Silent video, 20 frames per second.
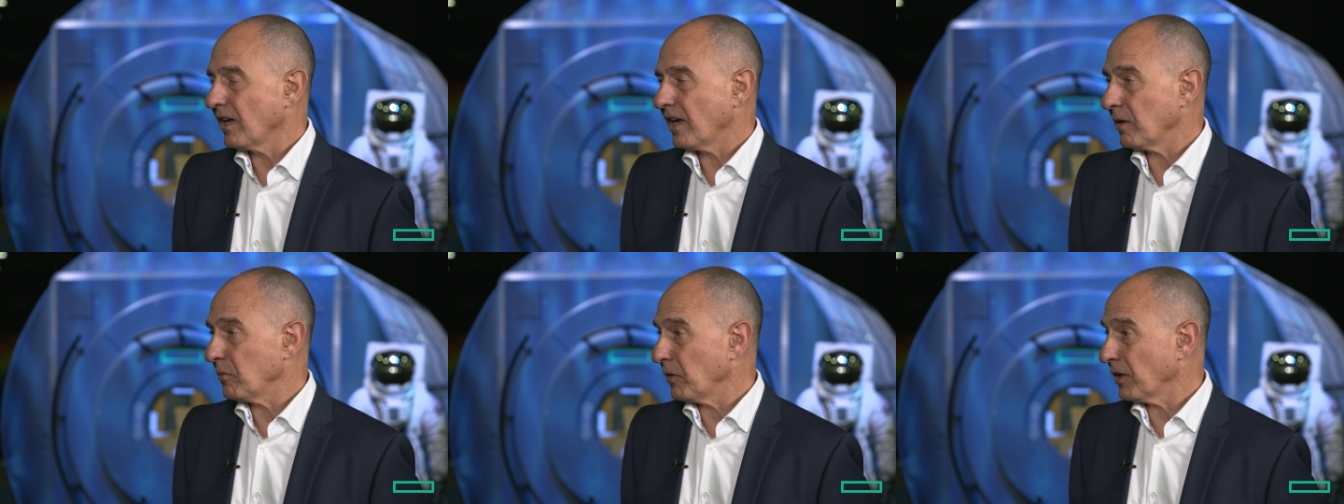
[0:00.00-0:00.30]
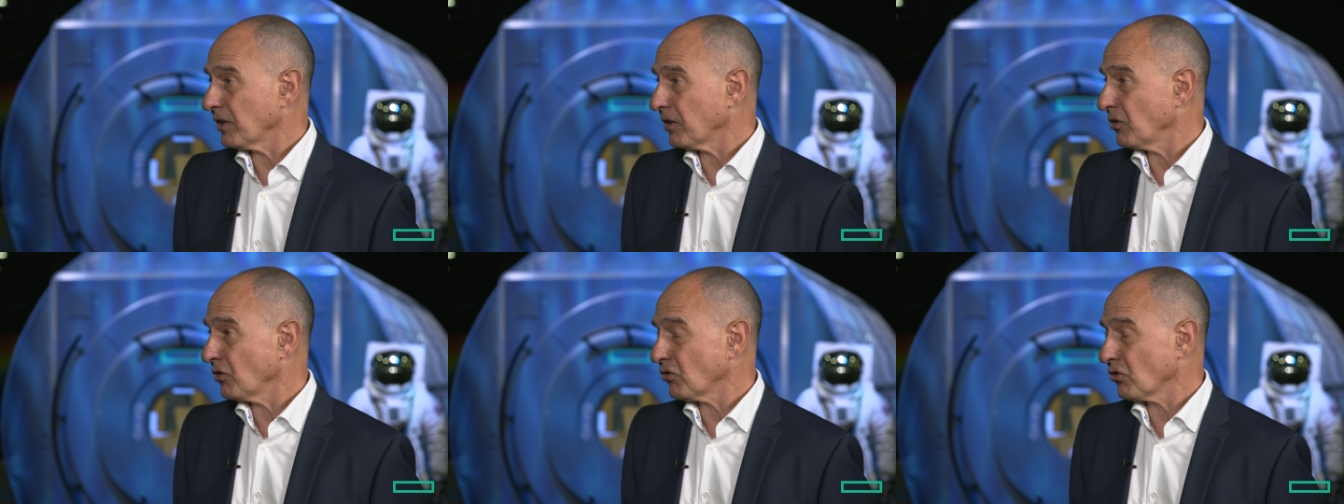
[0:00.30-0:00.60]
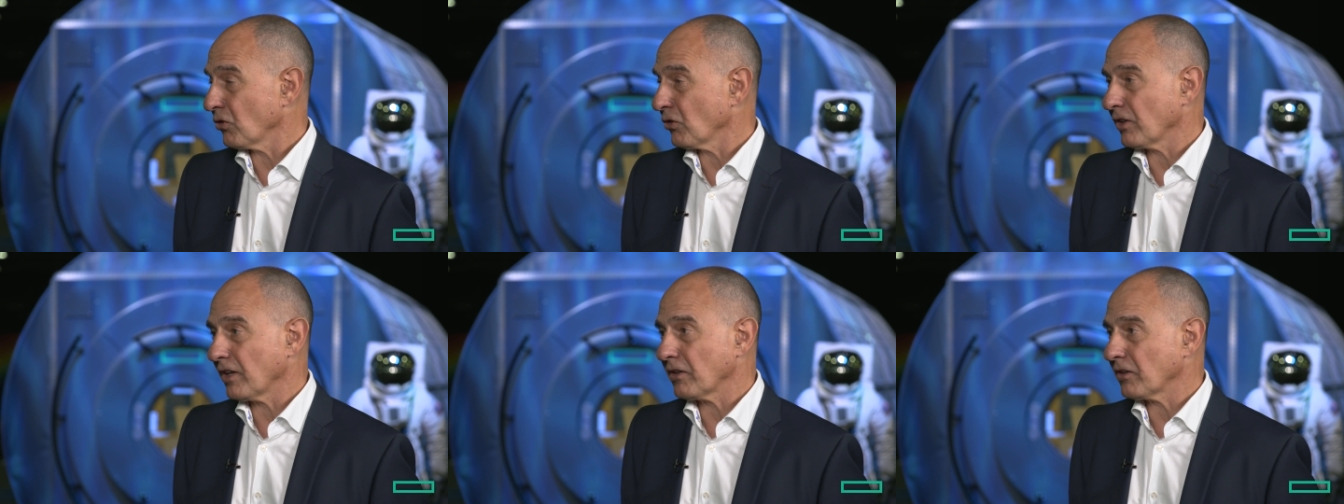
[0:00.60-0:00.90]
and making
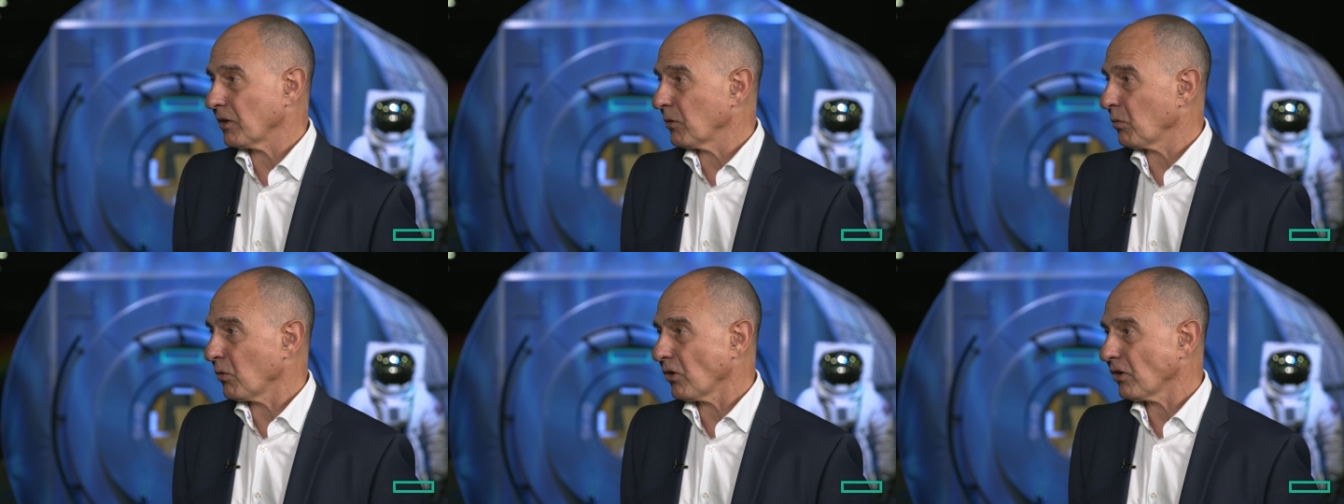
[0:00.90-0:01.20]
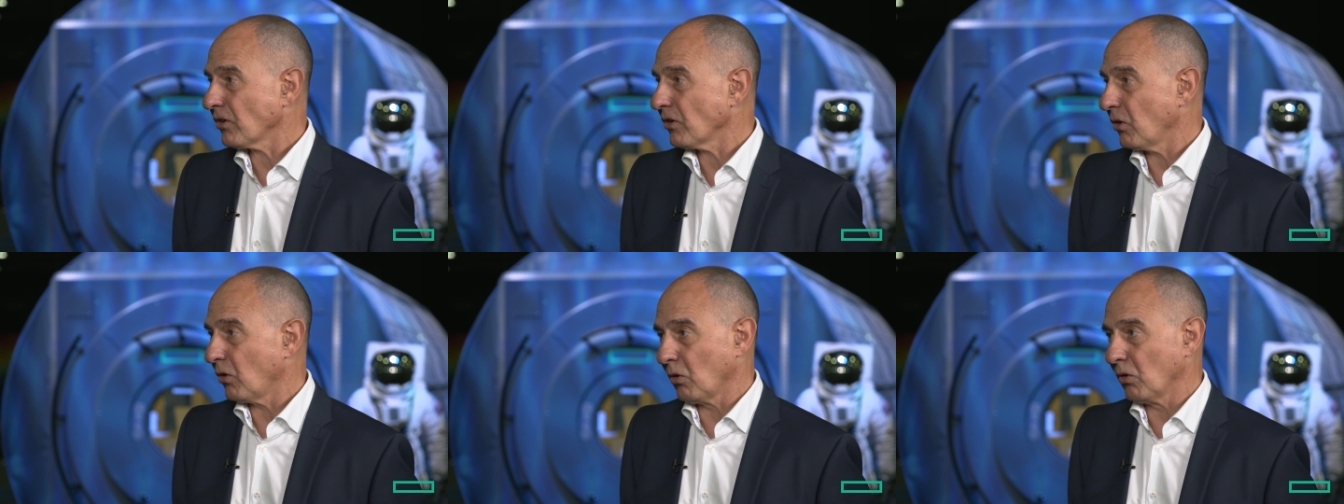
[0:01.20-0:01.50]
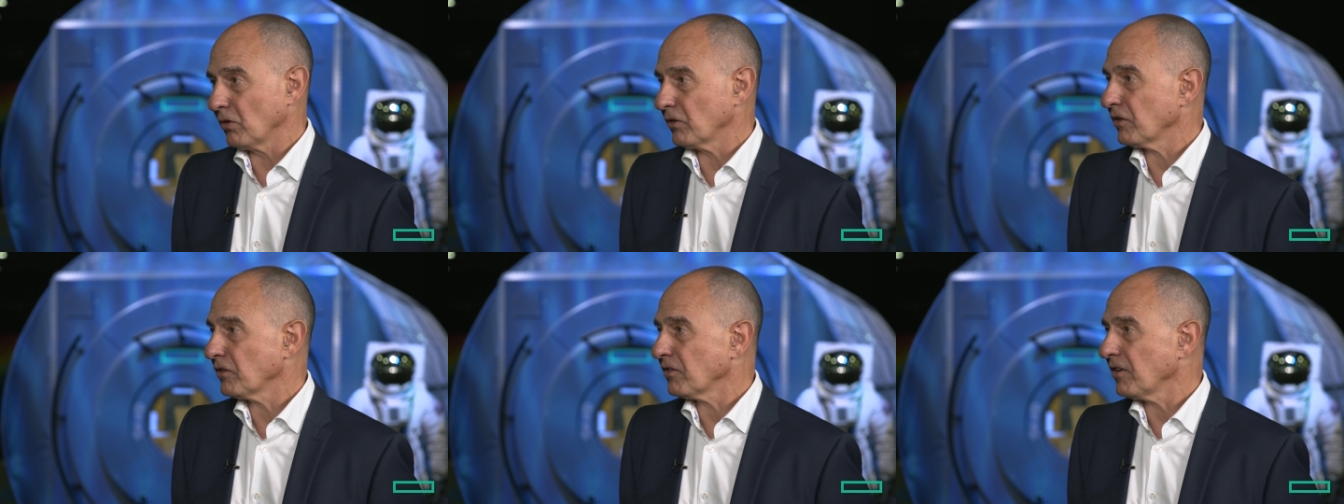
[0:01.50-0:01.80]
sure that they work
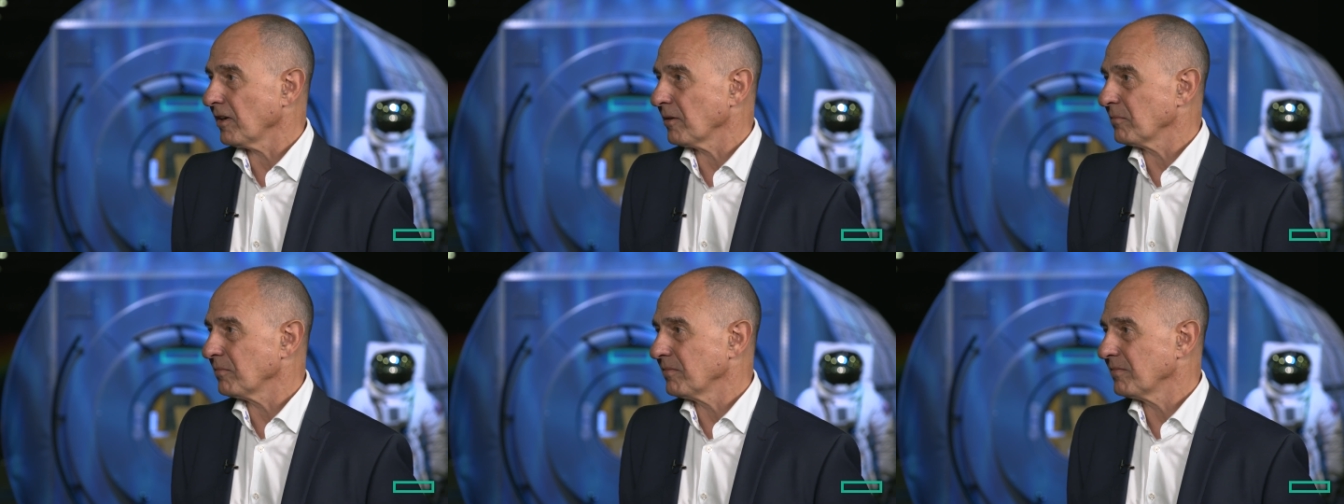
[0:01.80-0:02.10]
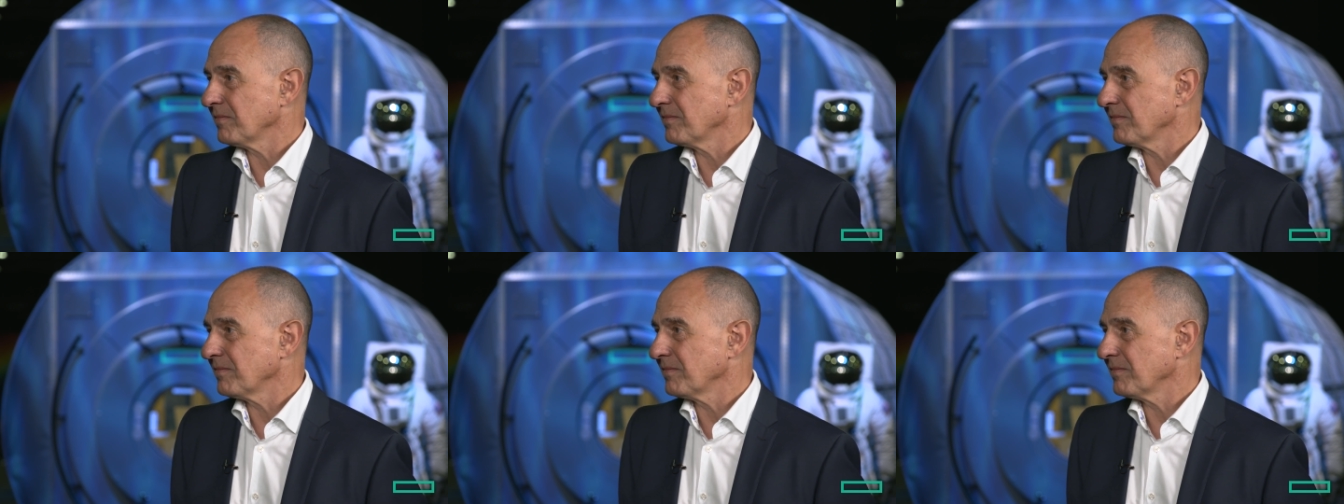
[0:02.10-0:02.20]
all the time.